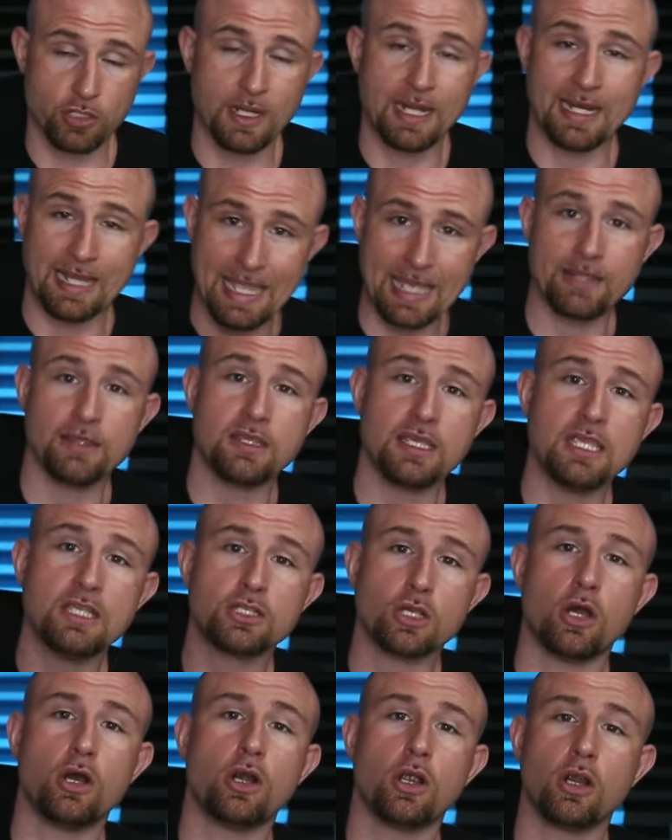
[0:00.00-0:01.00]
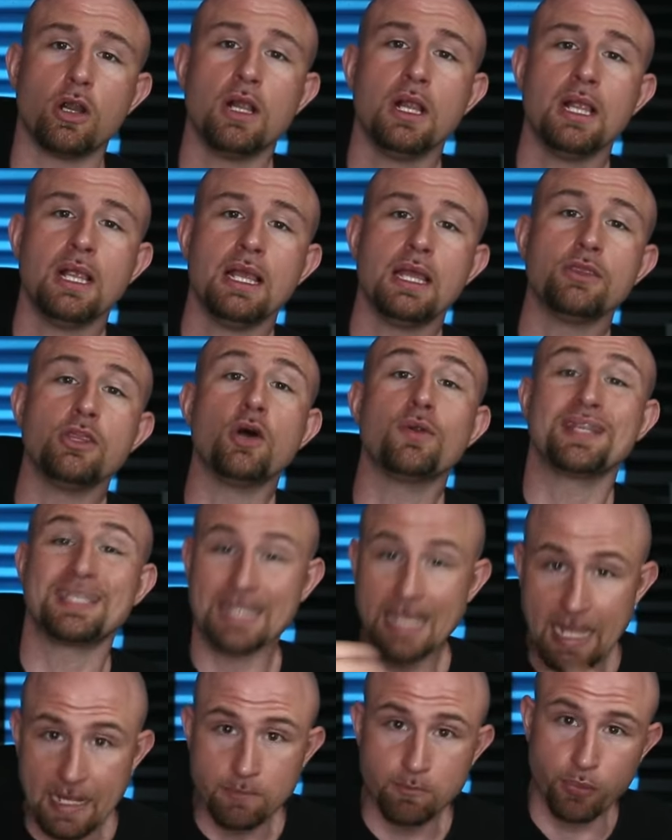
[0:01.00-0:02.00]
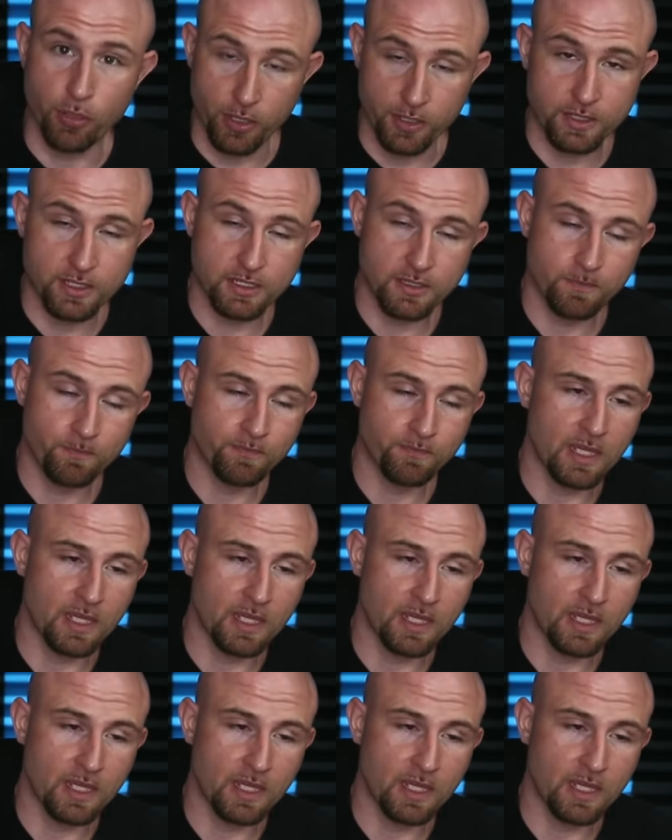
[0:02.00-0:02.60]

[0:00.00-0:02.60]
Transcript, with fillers: And again, these are known as inputs